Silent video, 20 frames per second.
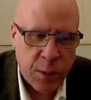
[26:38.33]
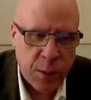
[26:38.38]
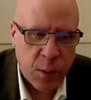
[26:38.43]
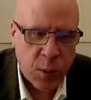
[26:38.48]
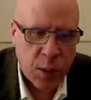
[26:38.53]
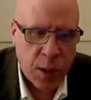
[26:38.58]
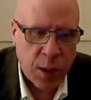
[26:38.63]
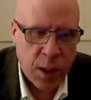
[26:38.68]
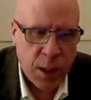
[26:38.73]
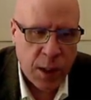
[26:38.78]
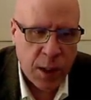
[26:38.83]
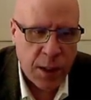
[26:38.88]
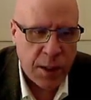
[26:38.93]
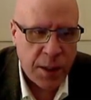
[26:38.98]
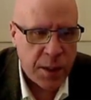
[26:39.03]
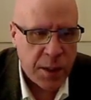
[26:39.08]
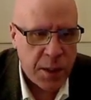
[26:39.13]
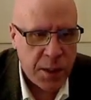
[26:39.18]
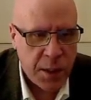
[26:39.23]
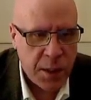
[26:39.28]
or odd
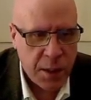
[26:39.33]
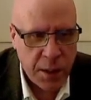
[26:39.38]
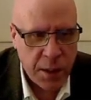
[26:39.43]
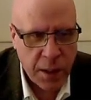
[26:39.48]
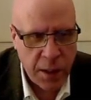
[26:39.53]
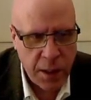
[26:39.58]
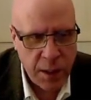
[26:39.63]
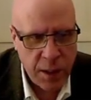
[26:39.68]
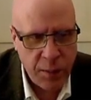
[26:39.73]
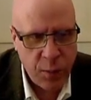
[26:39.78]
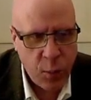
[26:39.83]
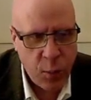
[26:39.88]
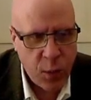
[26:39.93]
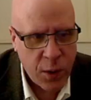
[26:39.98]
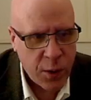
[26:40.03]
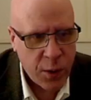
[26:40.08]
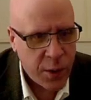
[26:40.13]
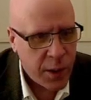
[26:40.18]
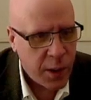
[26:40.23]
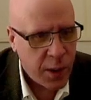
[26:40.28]
is that they have one or
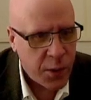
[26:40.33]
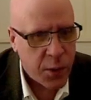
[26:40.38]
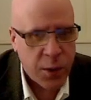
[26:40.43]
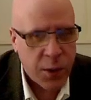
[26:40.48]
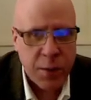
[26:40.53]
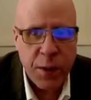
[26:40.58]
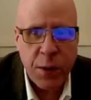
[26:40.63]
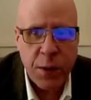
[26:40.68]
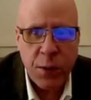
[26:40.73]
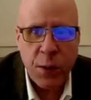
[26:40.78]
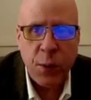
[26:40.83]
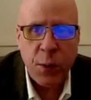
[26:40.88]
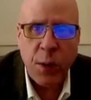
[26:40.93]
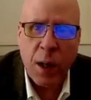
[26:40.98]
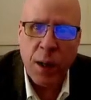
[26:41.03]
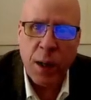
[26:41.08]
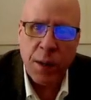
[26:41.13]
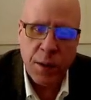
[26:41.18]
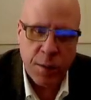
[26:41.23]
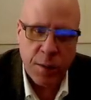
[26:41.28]
the other of these two
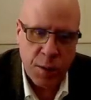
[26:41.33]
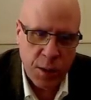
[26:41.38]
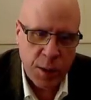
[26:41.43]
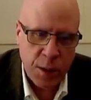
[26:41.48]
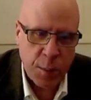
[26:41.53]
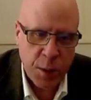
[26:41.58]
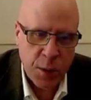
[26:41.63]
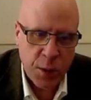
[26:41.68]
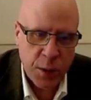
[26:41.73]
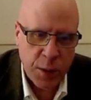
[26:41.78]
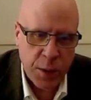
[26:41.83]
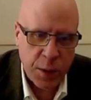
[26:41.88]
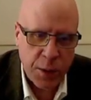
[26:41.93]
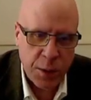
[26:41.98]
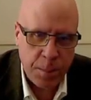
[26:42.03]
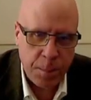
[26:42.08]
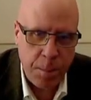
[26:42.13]
kinds of symmetries.